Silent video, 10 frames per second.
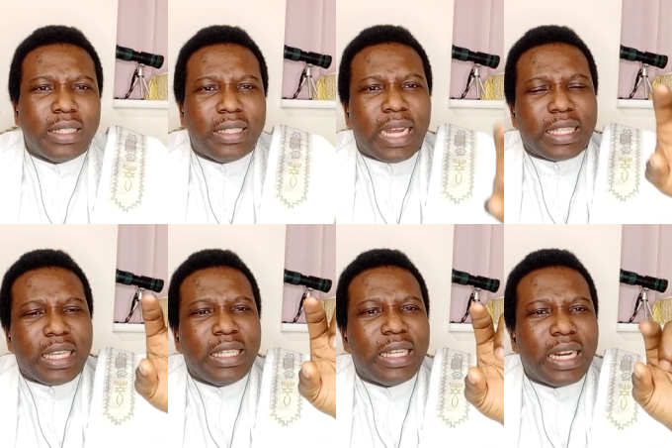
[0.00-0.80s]
that
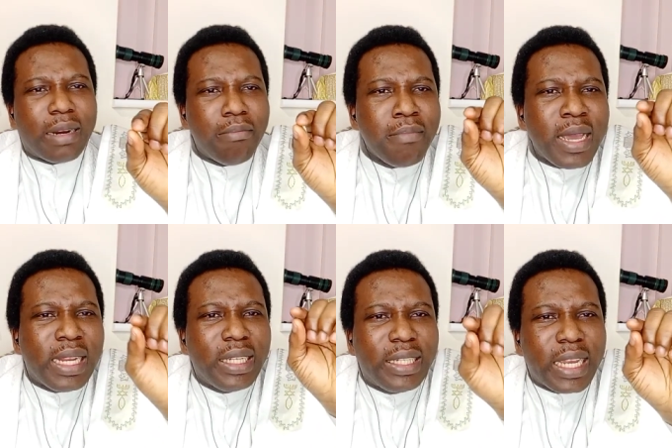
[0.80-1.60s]
in the
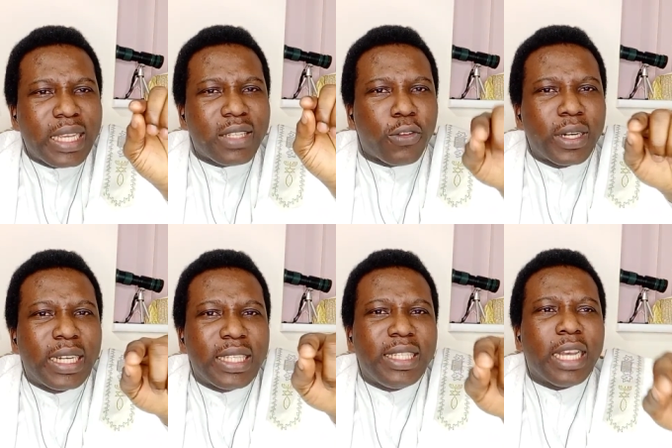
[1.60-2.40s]
remaining days for
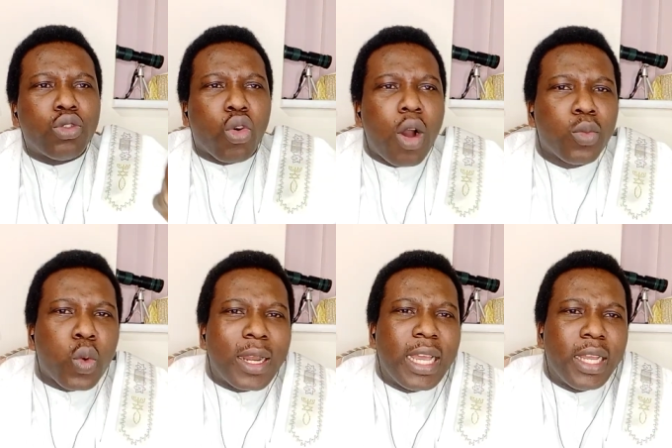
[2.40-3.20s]
this year to come to
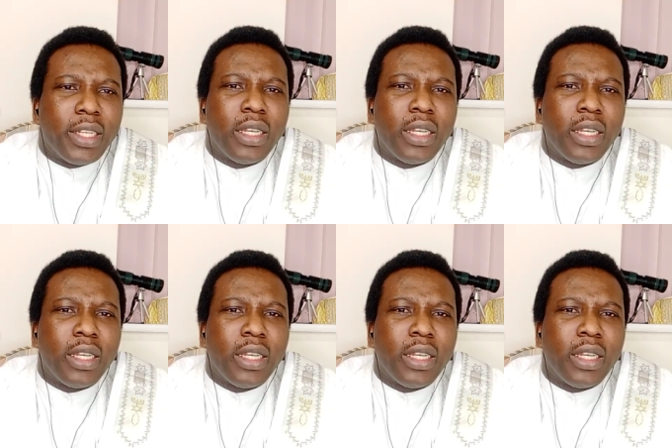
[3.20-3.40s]
an end,